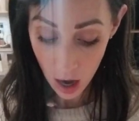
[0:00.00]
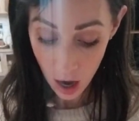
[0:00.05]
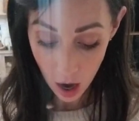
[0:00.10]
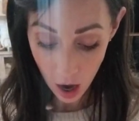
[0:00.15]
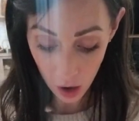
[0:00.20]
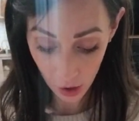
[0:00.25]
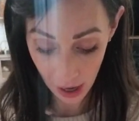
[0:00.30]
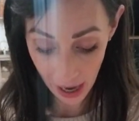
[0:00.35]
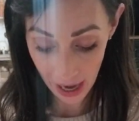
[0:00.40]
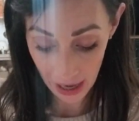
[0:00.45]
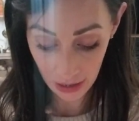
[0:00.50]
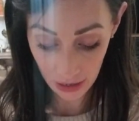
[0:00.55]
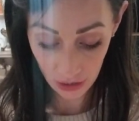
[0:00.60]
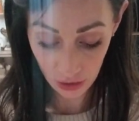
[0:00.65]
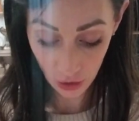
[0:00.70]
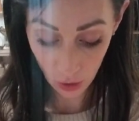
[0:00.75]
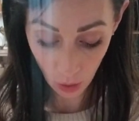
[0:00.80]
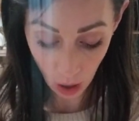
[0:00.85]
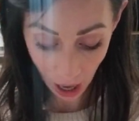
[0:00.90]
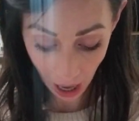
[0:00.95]
Okay,
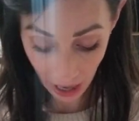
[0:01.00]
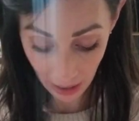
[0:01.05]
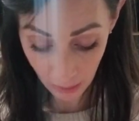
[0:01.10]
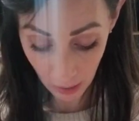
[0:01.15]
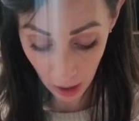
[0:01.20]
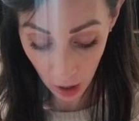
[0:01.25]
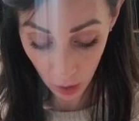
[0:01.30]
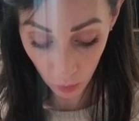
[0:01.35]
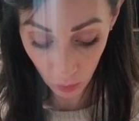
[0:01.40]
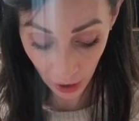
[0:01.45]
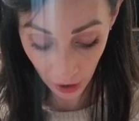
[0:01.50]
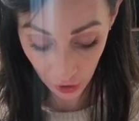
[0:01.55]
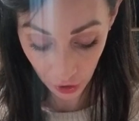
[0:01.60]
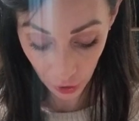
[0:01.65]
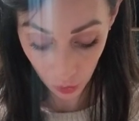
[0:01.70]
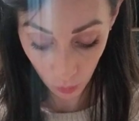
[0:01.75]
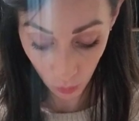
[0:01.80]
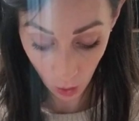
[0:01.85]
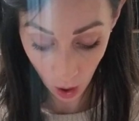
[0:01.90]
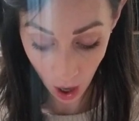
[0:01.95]
so eyeball where
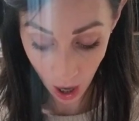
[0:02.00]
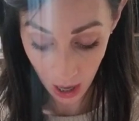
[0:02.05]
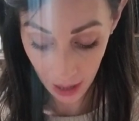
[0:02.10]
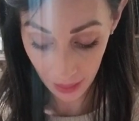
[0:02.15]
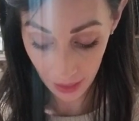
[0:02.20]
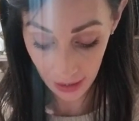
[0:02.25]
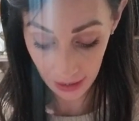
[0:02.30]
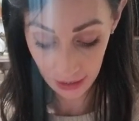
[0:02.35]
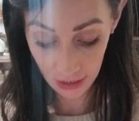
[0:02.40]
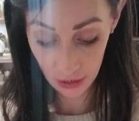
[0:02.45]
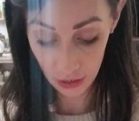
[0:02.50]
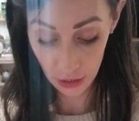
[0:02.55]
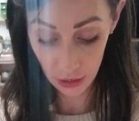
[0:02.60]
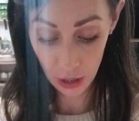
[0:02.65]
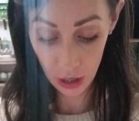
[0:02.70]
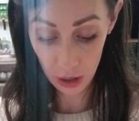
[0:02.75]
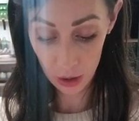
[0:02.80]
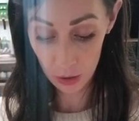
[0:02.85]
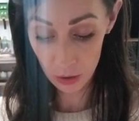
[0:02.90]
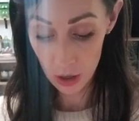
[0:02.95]
you want this to
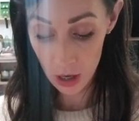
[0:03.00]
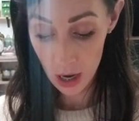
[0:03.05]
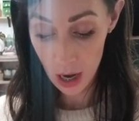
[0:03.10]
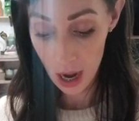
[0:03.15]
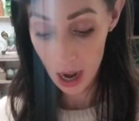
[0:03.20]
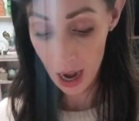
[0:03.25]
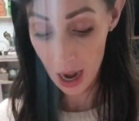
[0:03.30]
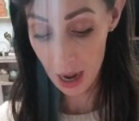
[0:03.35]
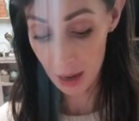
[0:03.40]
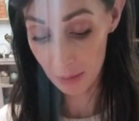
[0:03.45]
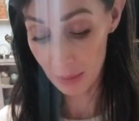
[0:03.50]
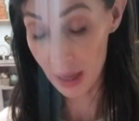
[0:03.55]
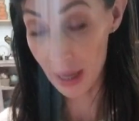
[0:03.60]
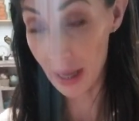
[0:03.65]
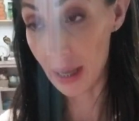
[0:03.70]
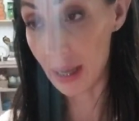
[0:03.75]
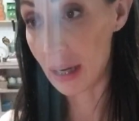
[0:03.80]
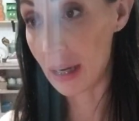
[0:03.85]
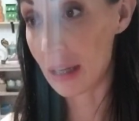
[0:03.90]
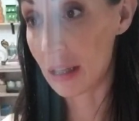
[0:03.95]
go.
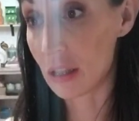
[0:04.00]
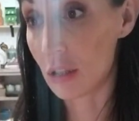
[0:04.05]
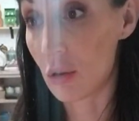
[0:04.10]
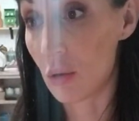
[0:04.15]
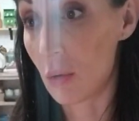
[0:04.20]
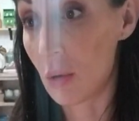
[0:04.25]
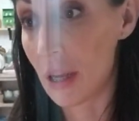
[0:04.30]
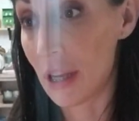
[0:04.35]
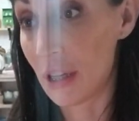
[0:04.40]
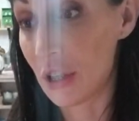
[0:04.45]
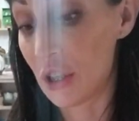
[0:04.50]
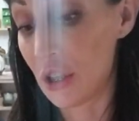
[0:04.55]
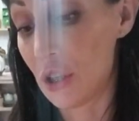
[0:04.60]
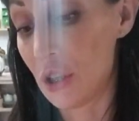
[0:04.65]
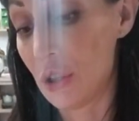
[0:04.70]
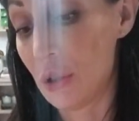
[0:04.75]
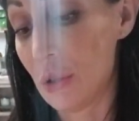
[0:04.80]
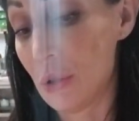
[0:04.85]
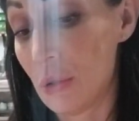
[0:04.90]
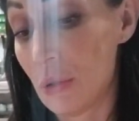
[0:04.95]
It is going
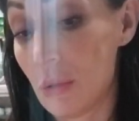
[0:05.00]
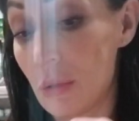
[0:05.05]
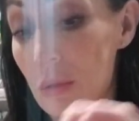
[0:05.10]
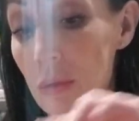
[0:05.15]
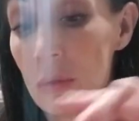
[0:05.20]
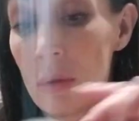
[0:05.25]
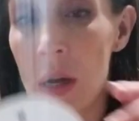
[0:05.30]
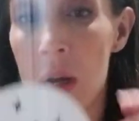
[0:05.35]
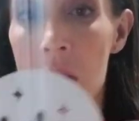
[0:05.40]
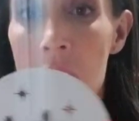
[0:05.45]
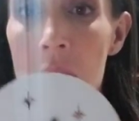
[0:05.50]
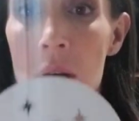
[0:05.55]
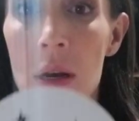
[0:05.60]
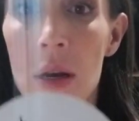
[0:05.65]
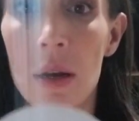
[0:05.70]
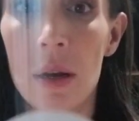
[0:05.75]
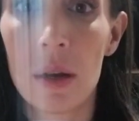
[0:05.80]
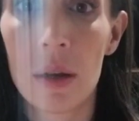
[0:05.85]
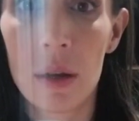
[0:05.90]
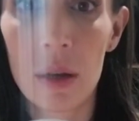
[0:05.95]
to
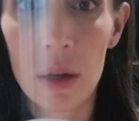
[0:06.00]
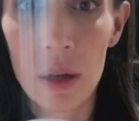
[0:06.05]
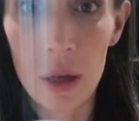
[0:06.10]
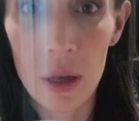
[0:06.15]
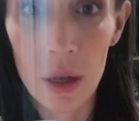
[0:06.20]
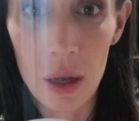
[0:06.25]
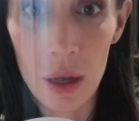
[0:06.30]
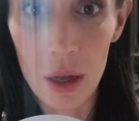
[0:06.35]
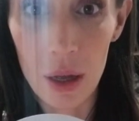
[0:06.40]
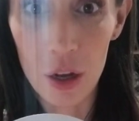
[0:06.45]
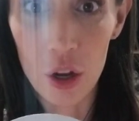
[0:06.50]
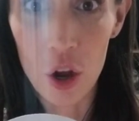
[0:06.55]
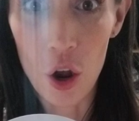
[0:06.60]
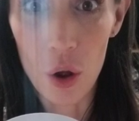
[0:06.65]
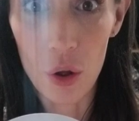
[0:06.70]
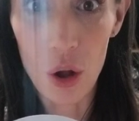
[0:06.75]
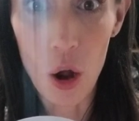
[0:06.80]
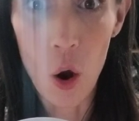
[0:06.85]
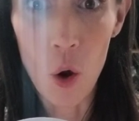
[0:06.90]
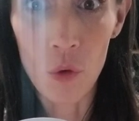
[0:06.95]

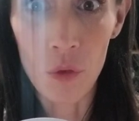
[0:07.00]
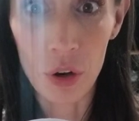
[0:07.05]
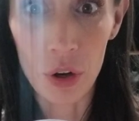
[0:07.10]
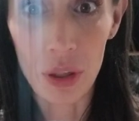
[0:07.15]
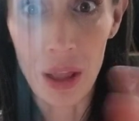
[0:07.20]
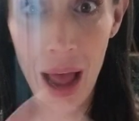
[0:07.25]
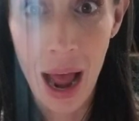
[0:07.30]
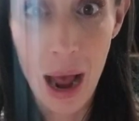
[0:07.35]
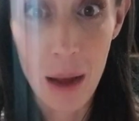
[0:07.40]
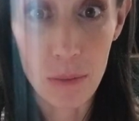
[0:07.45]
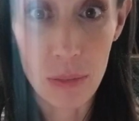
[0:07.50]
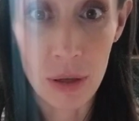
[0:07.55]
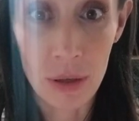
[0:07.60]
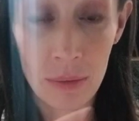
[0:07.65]
go overlap.